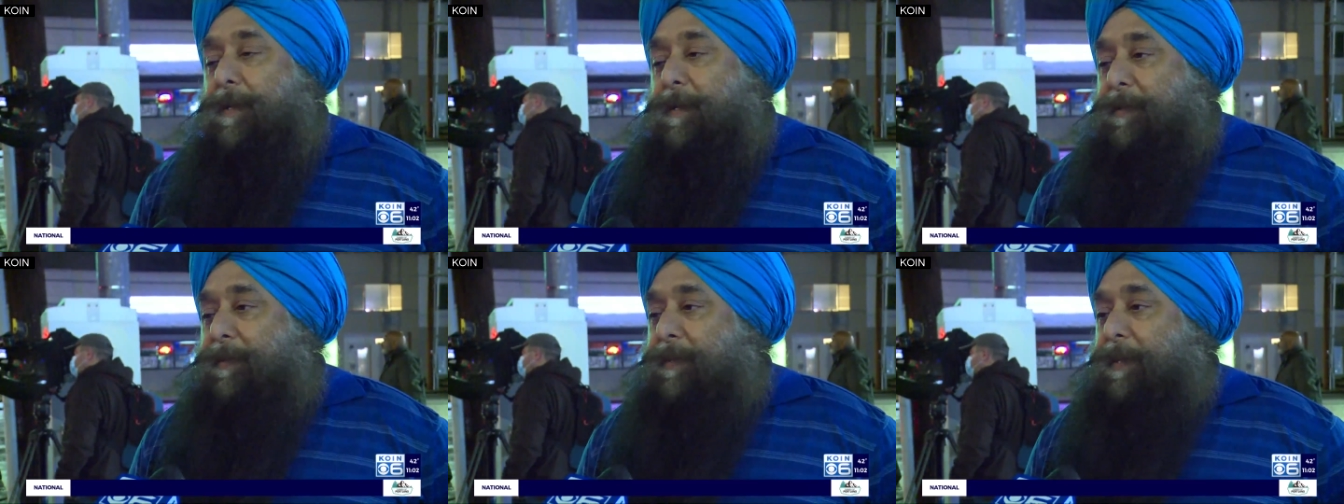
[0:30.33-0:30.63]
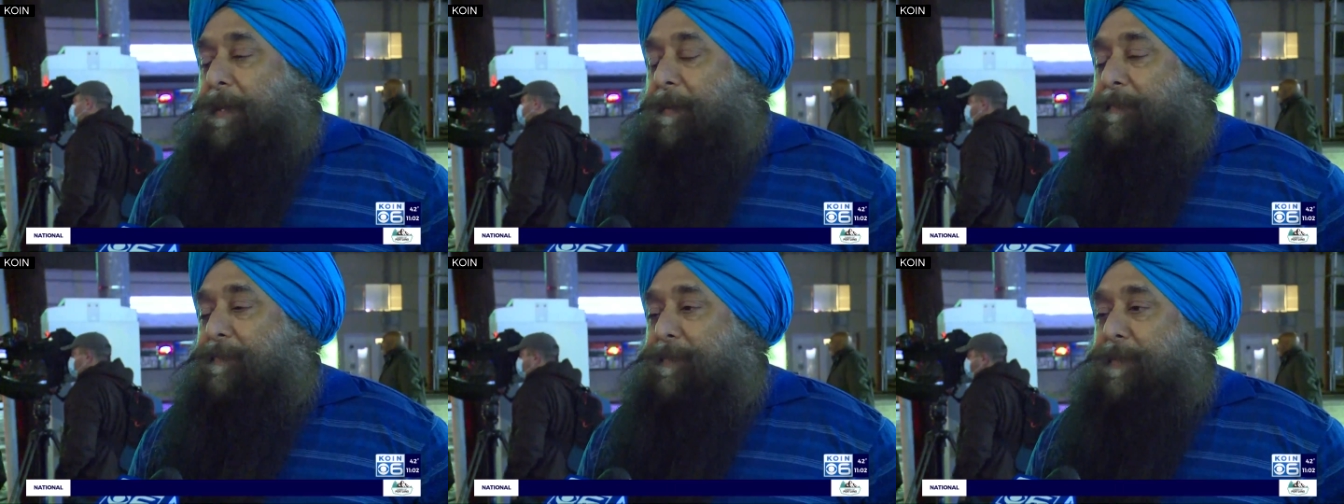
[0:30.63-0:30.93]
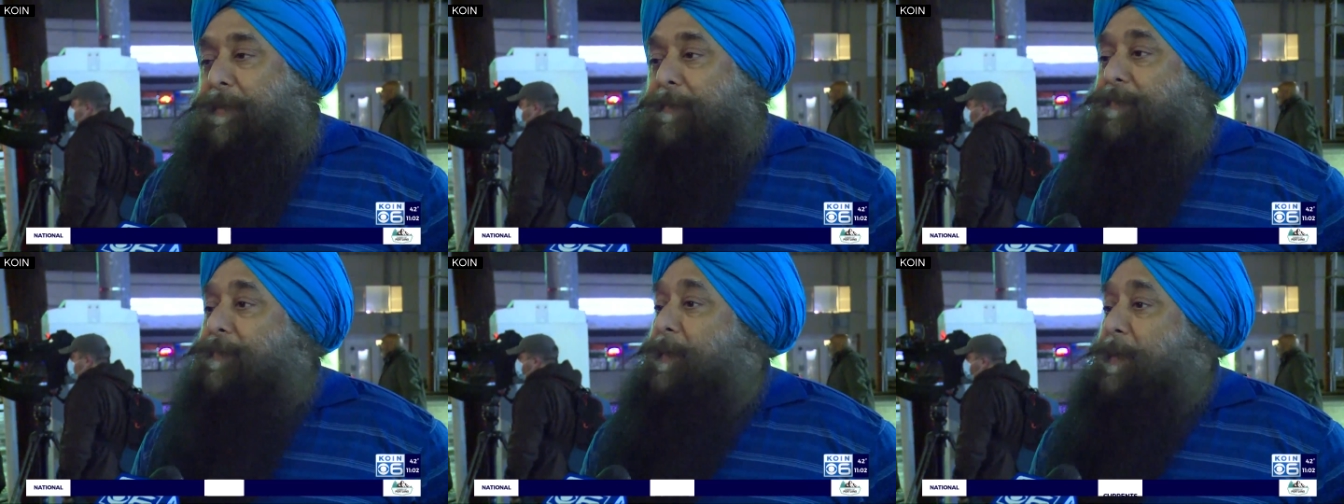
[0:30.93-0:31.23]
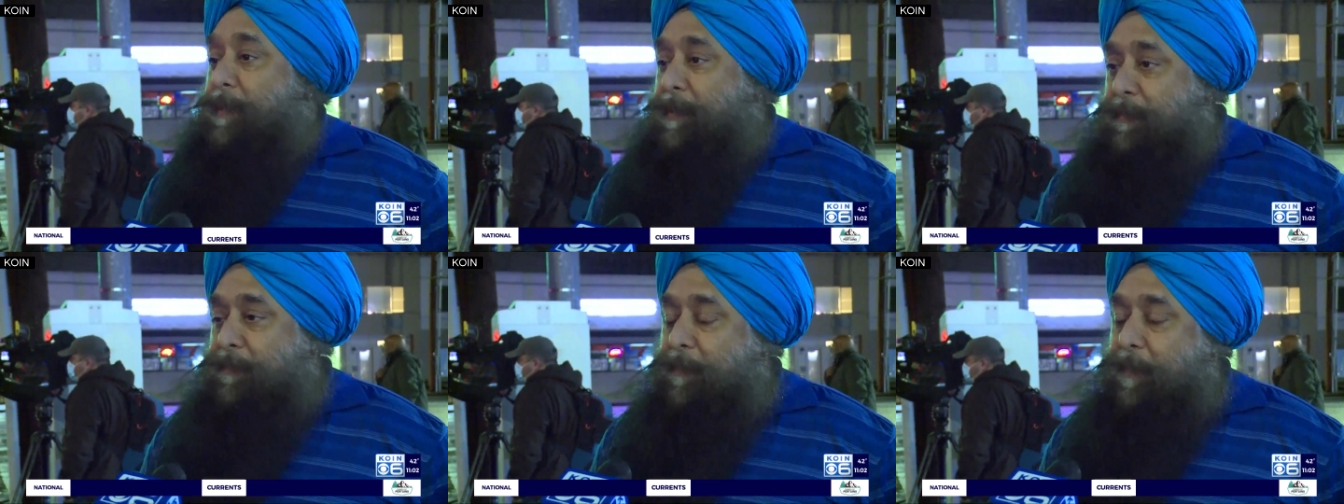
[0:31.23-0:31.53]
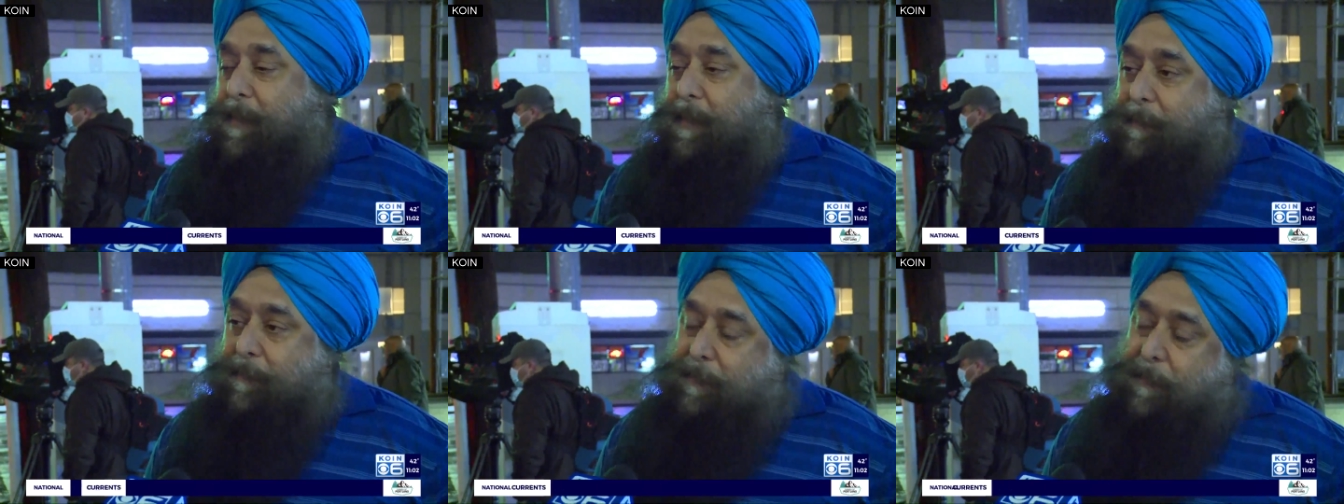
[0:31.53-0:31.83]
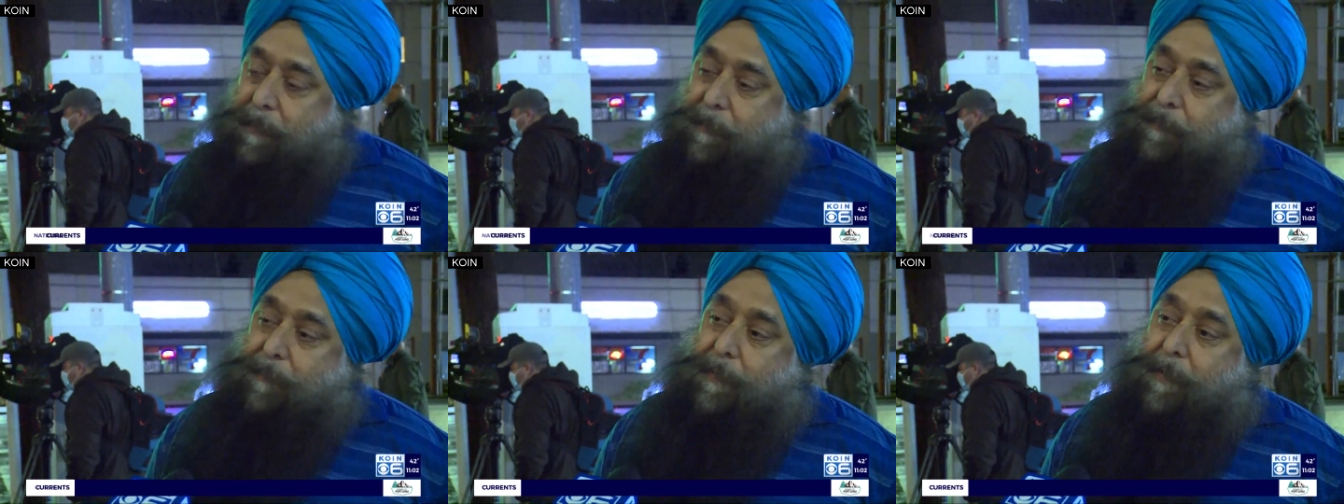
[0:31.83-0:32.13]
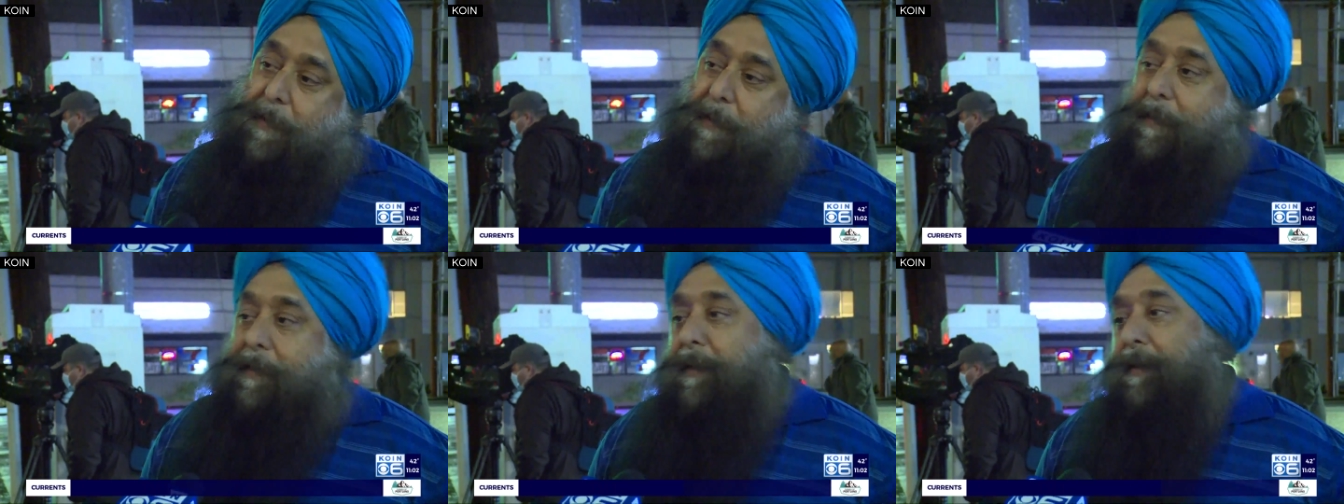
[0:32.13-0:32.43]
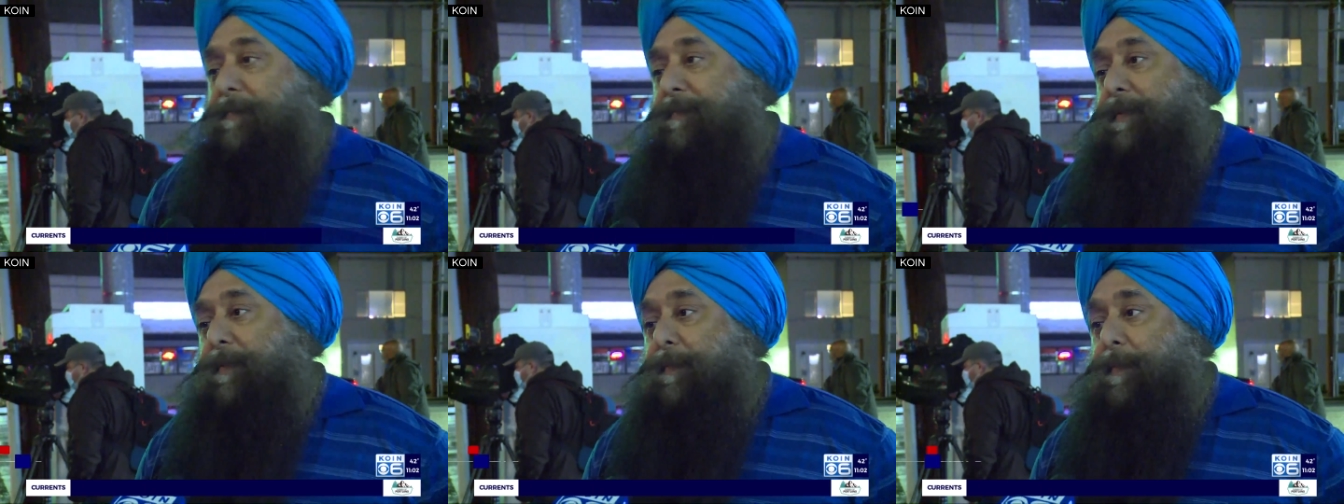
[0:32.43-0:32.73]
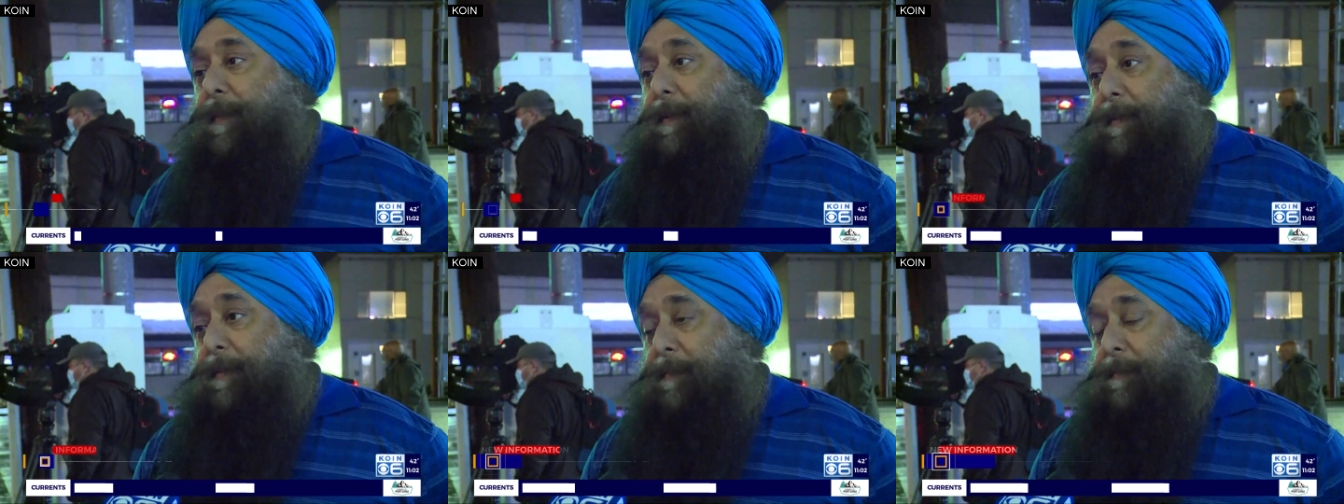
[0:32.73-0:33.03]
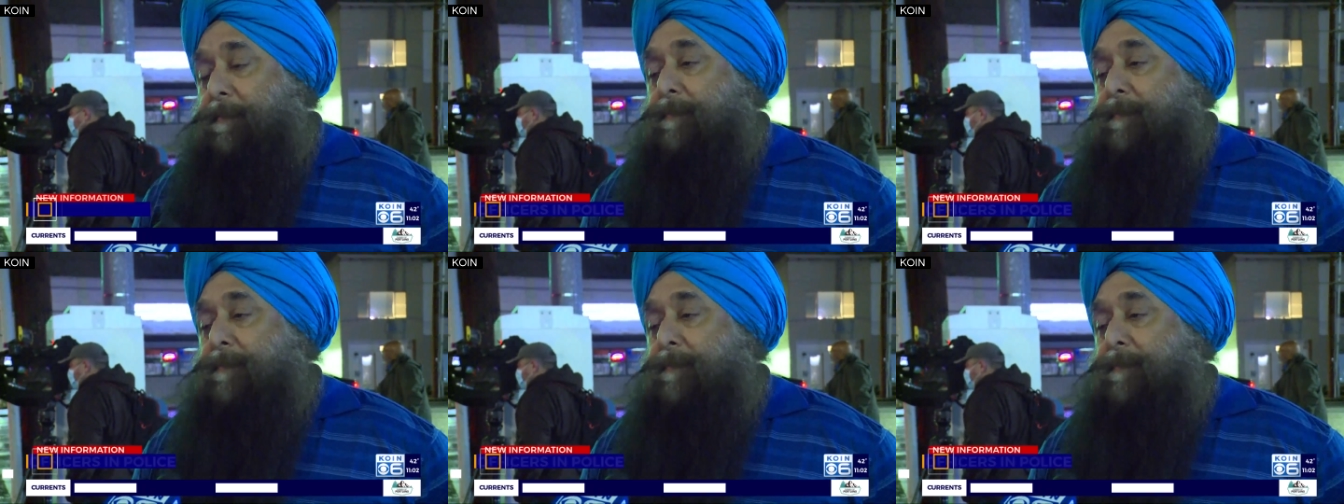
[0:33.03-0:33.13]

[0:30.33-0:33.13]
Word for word: safety first for the people and everybody.